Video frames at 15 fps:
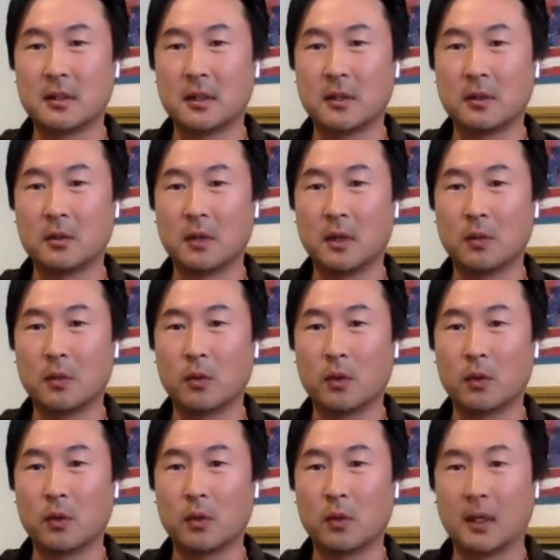and
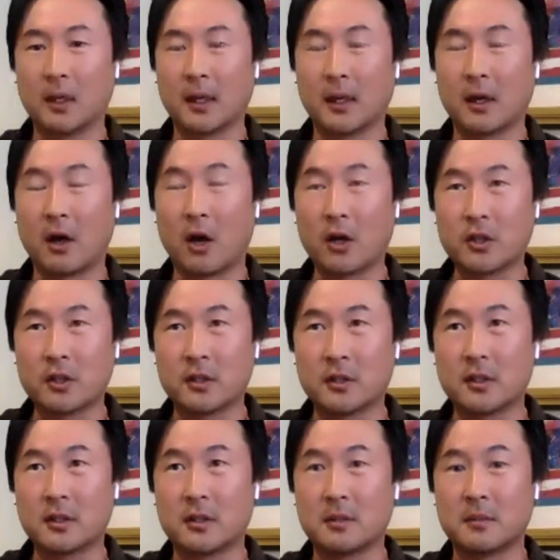working in like auction
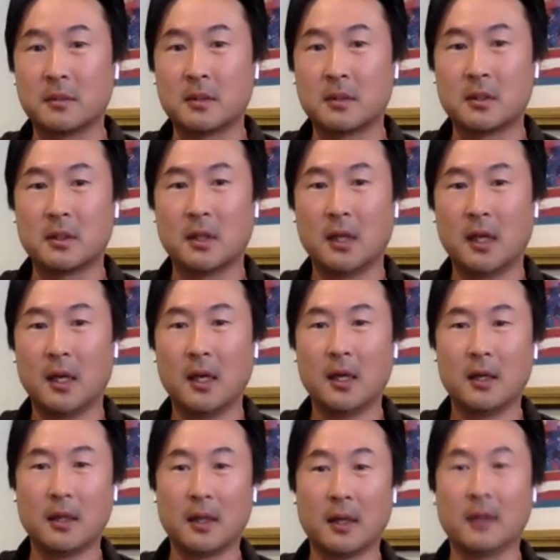systems.
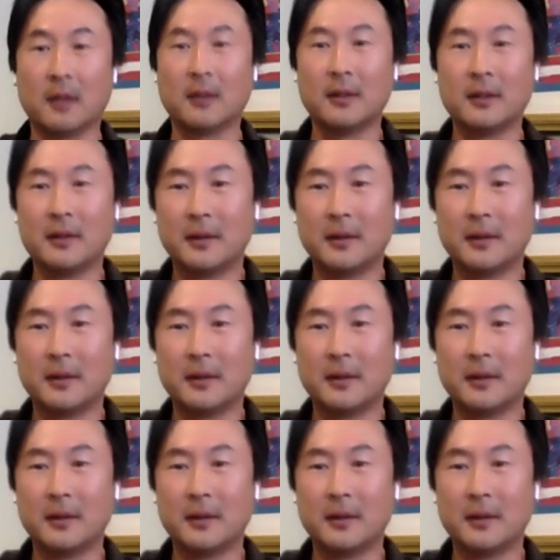Yeah.